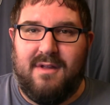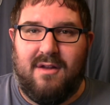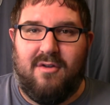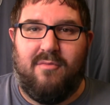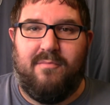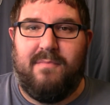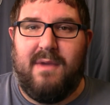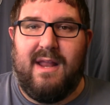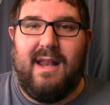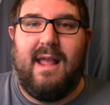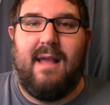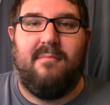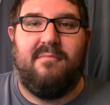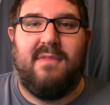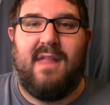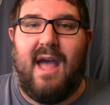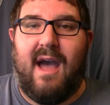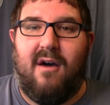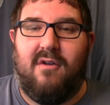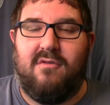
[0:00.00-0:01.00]
you know beat
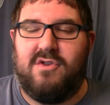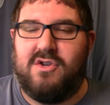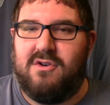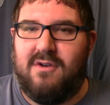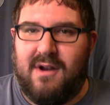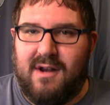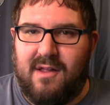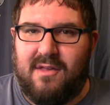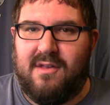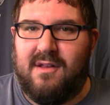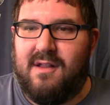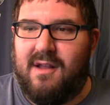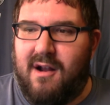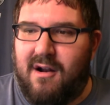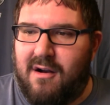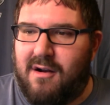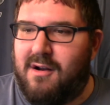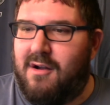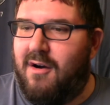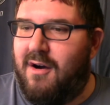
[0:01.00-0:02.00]
him down during this
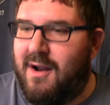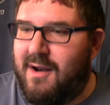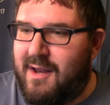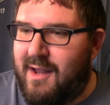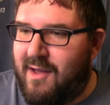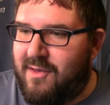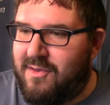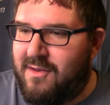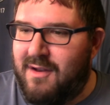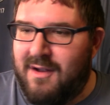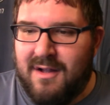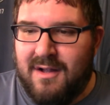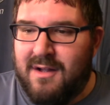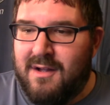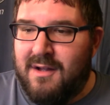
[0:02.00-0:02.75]
entire contest.